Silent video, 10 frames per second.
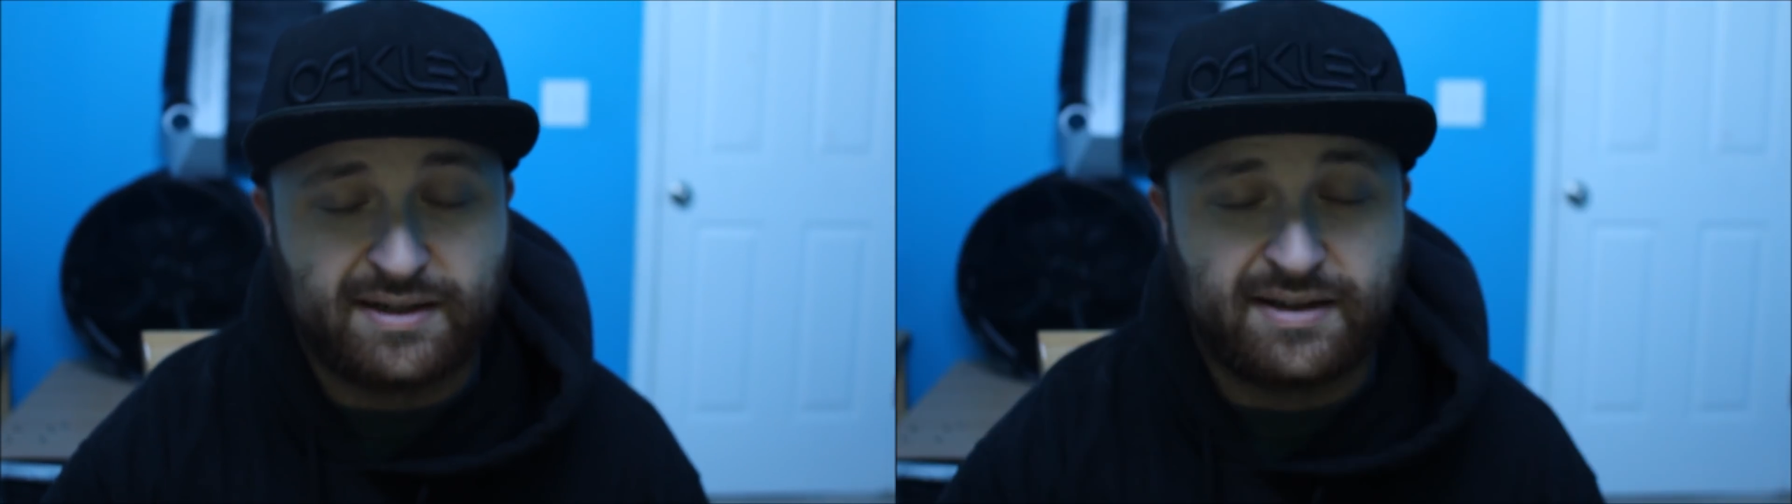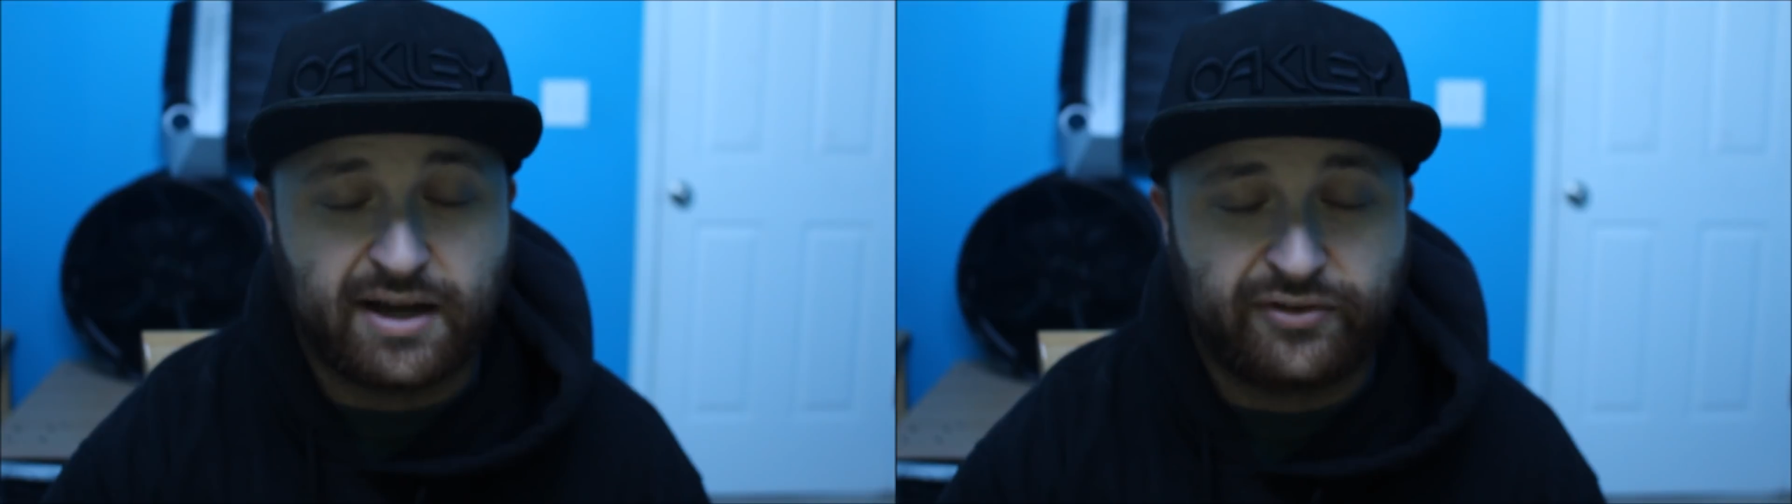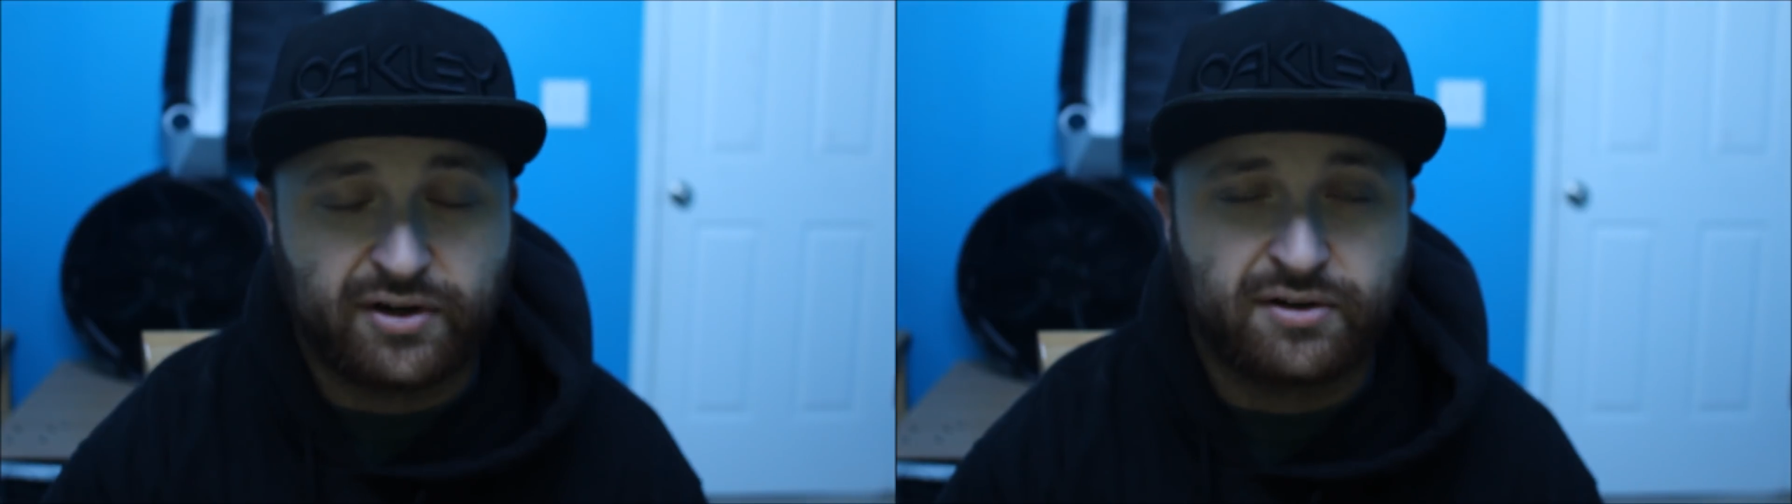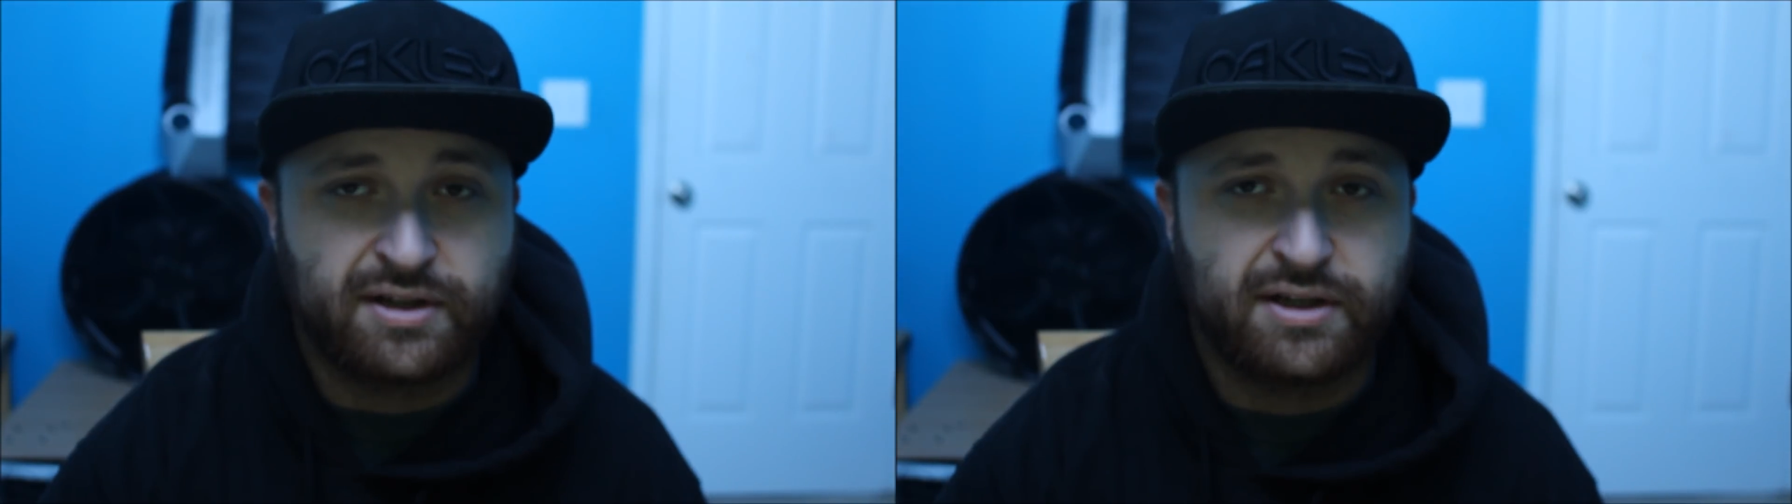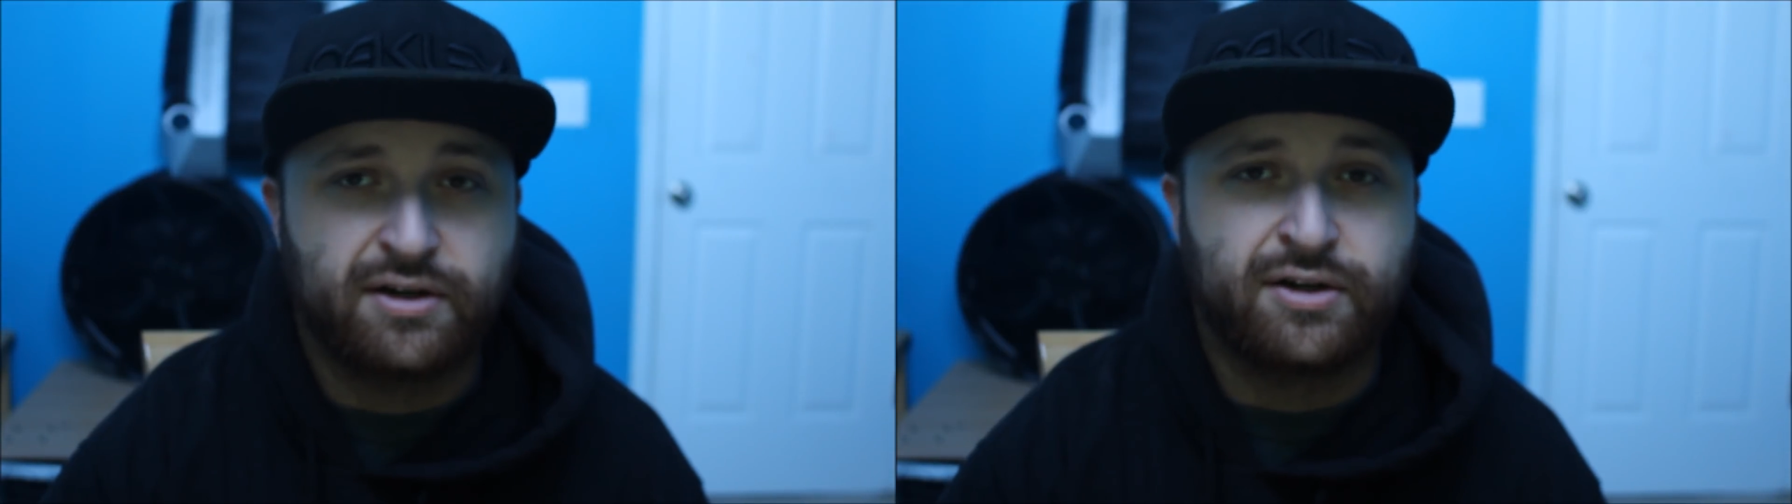
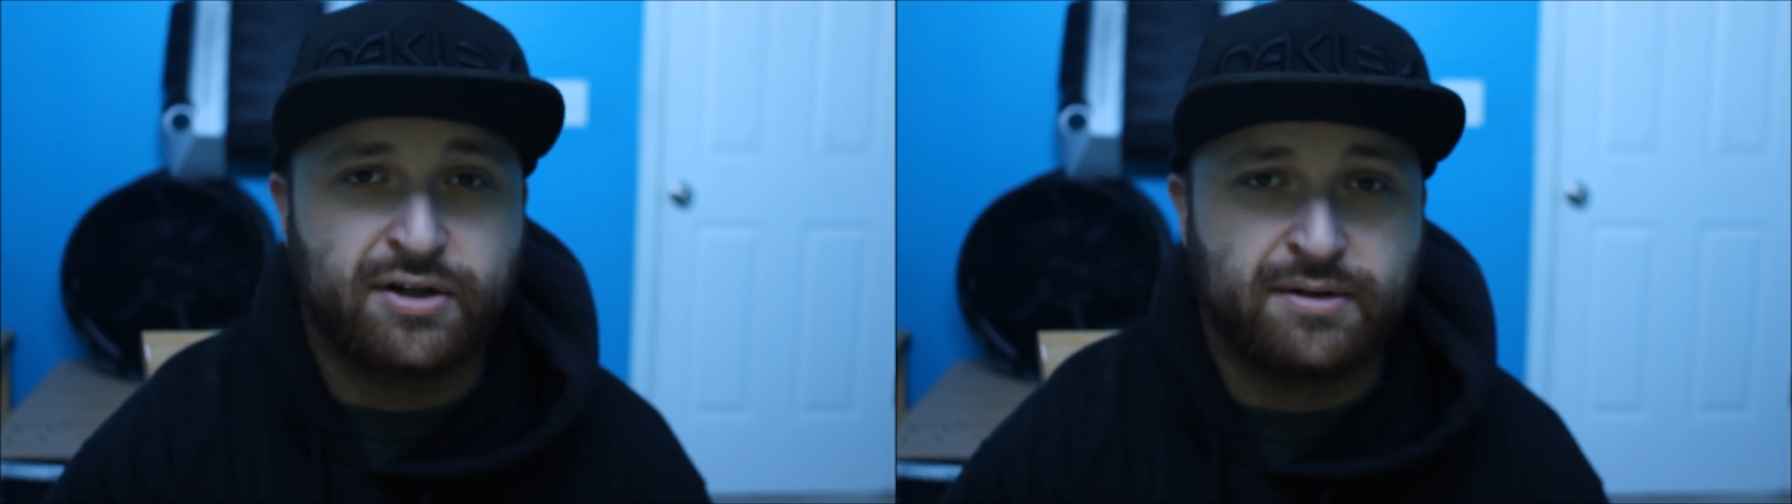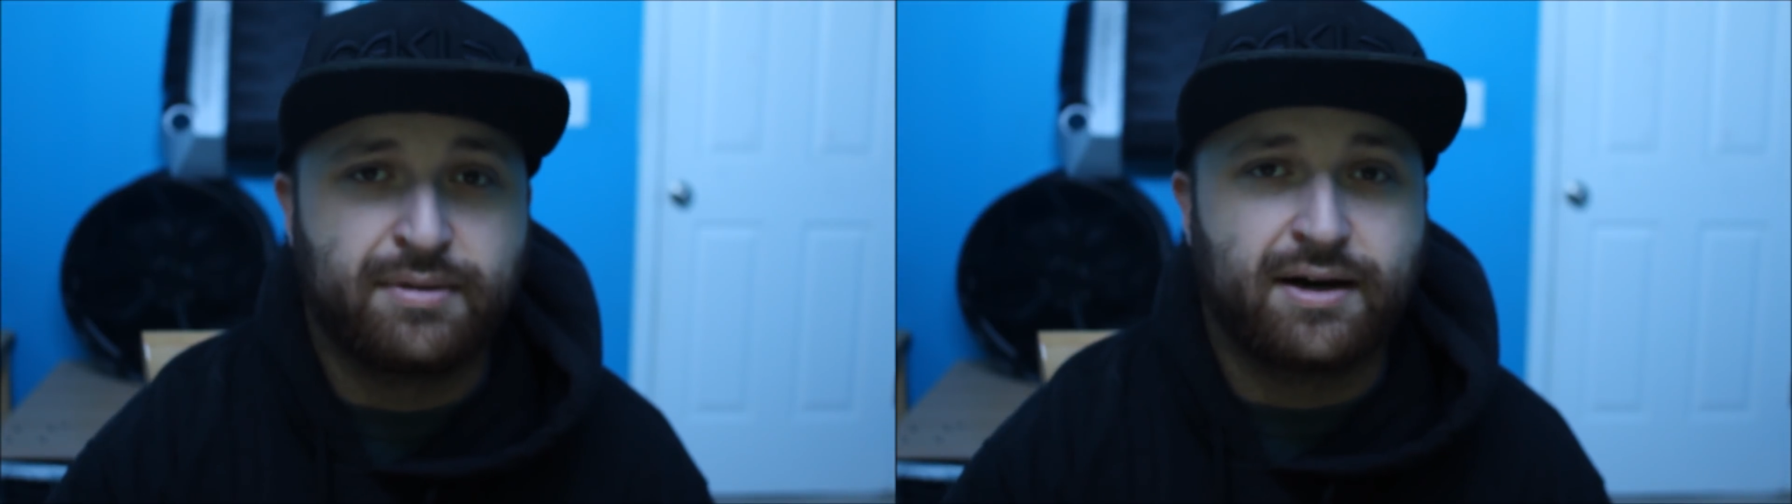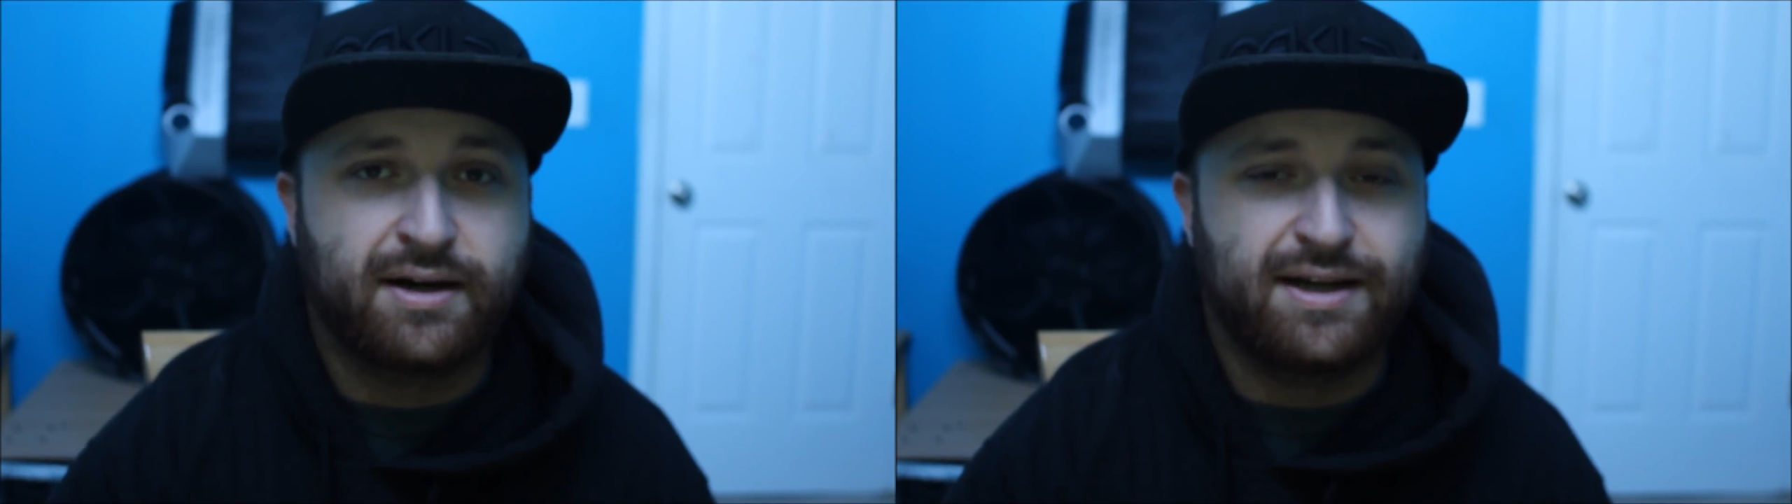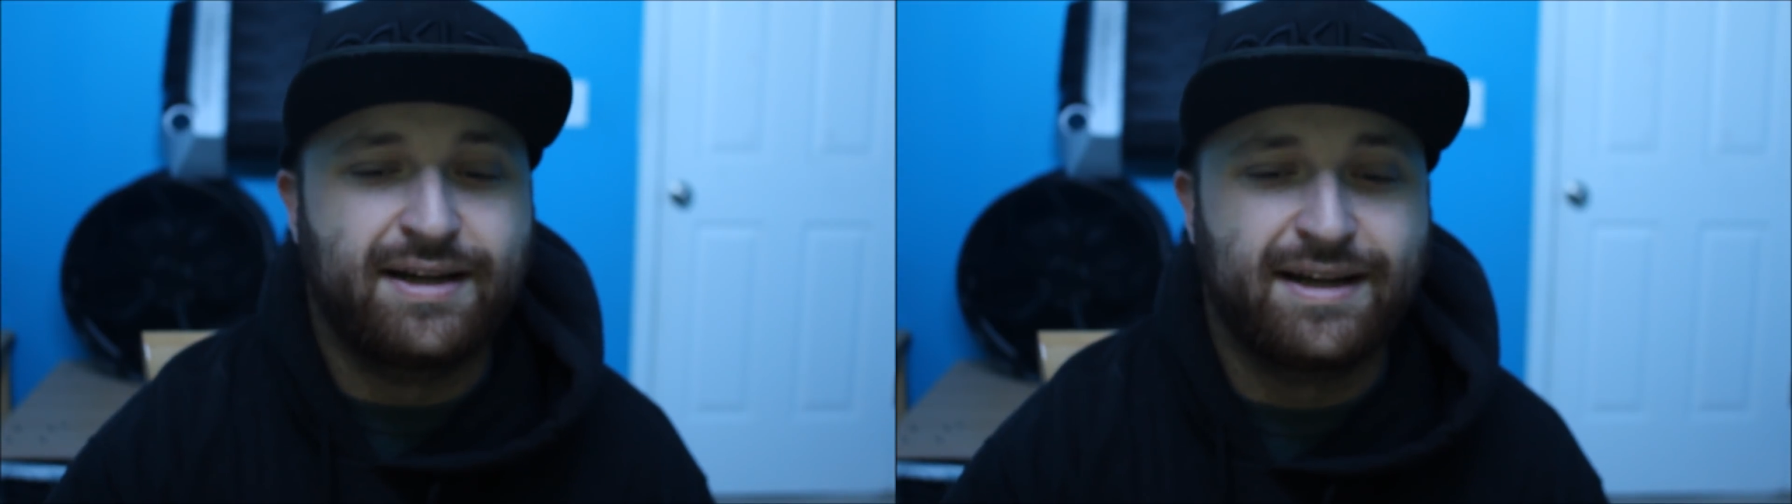definitely a good buy.